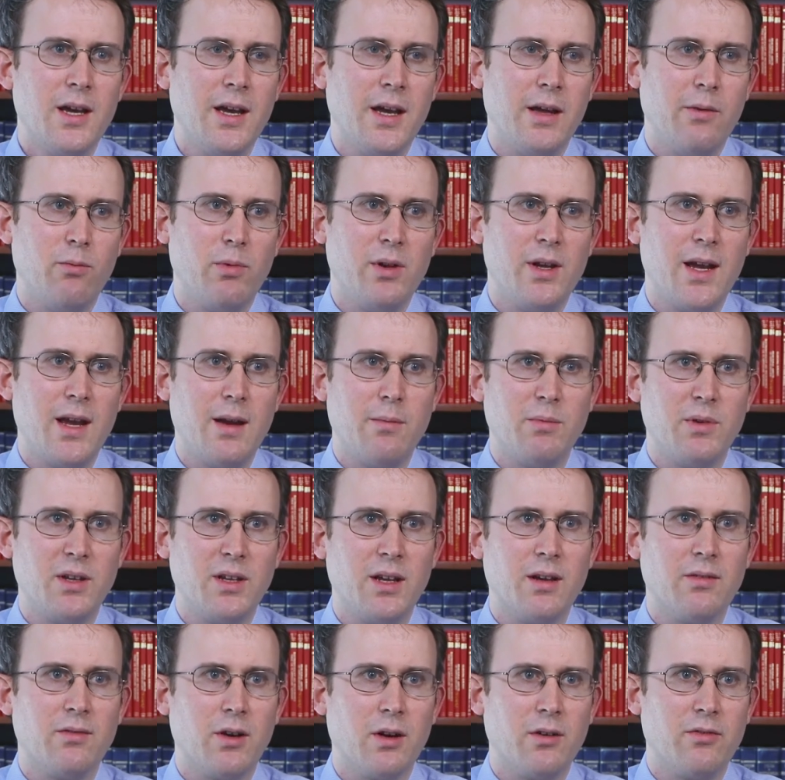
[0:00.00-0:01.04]
and we aim to
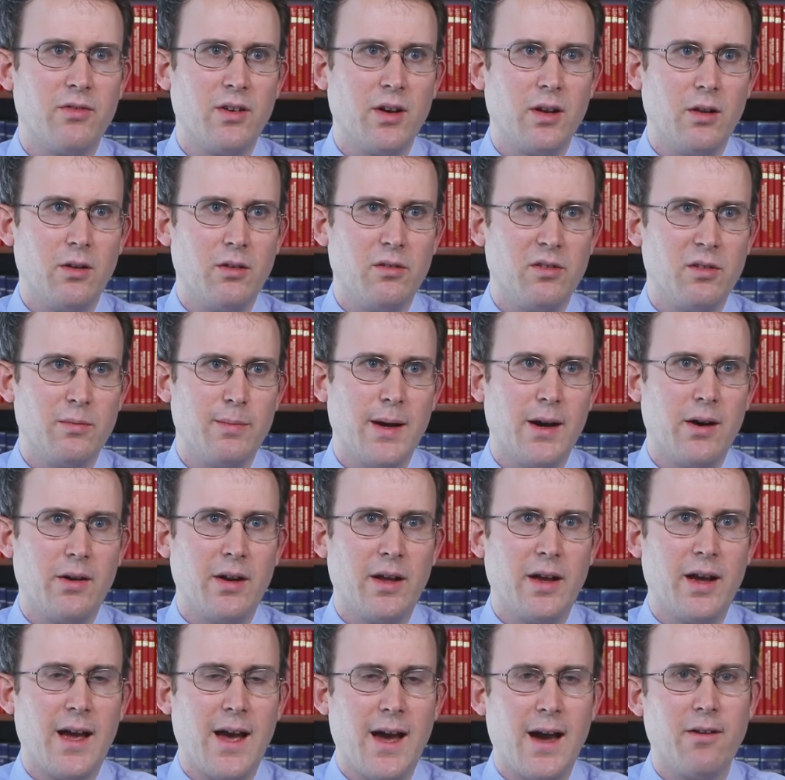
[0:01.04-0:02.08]
give our fellows about
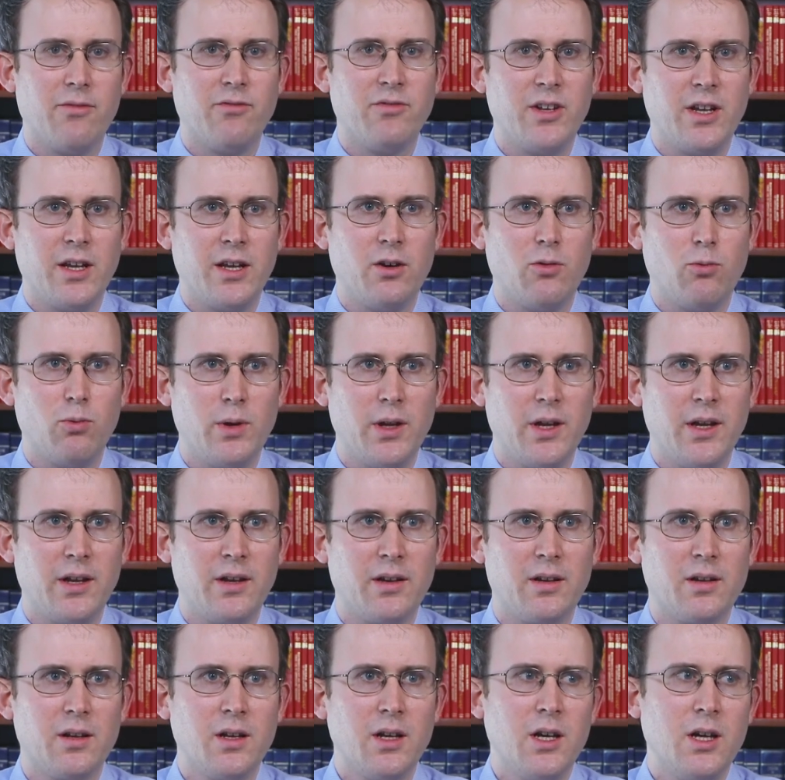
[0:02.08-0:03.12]
a half day a
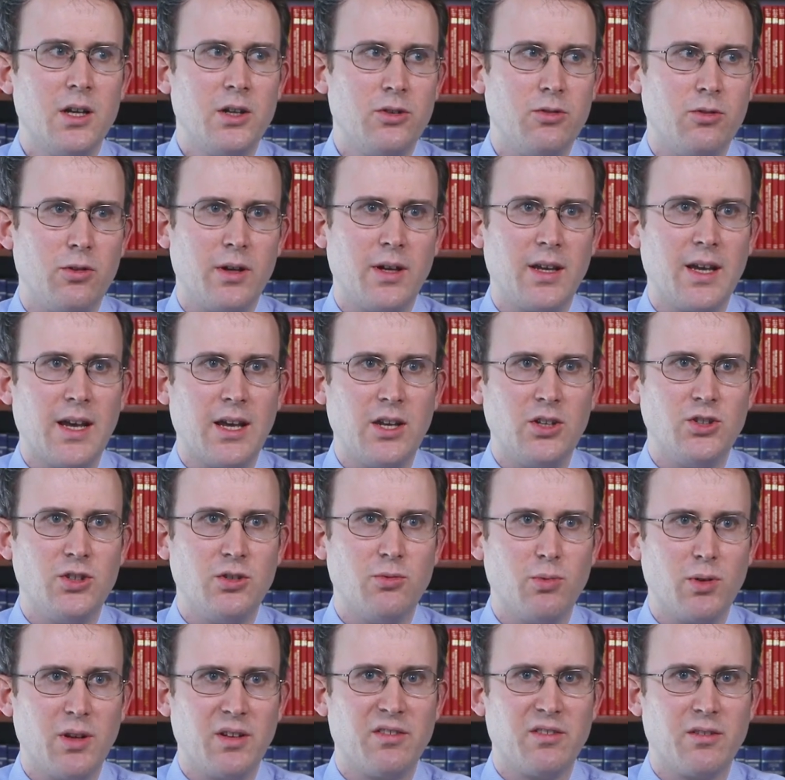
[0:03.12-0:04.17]
week to engage
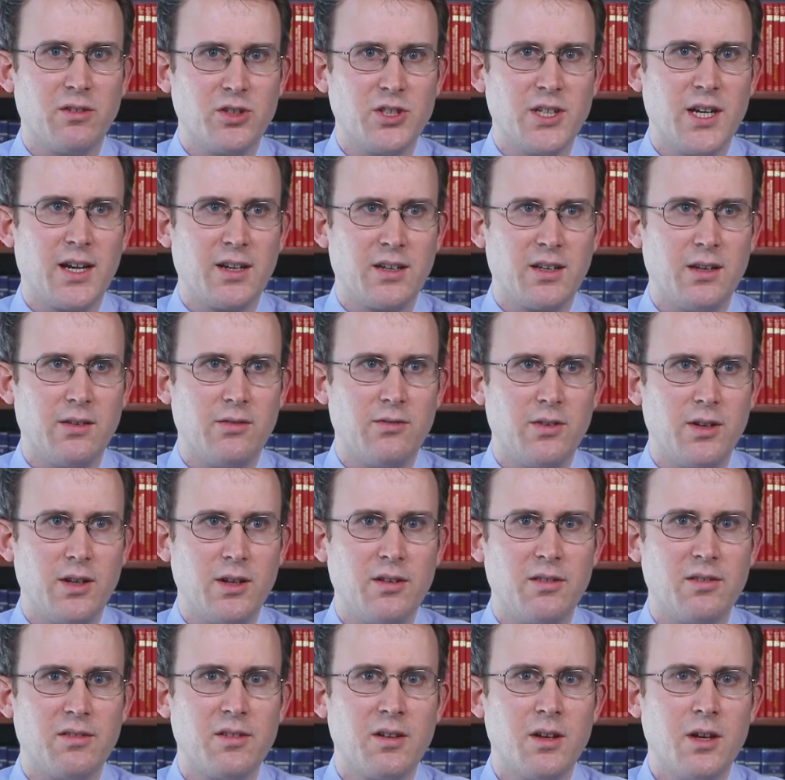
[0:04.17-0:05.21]
in research
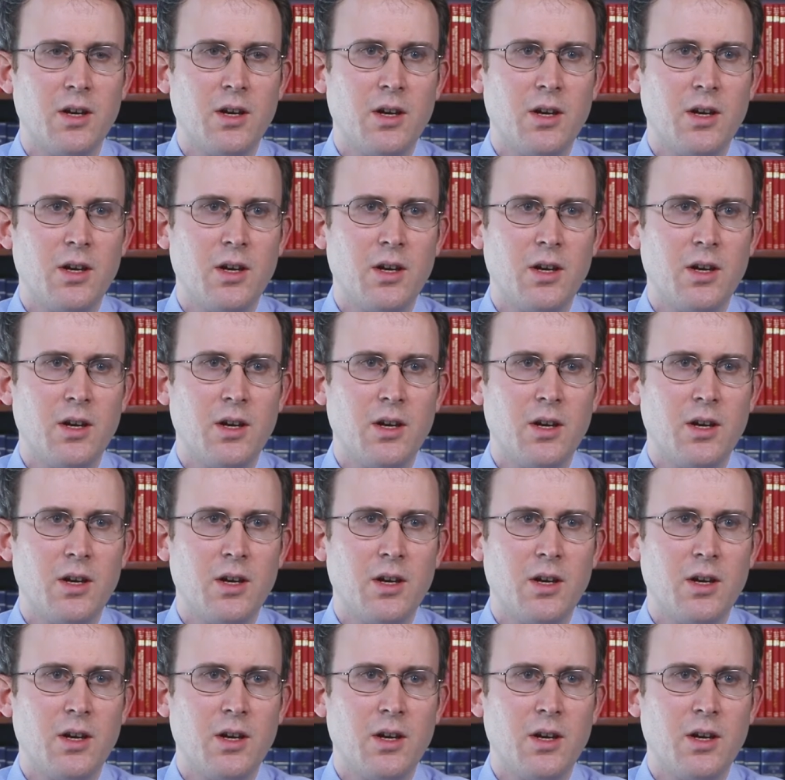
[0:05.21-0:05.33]
activities.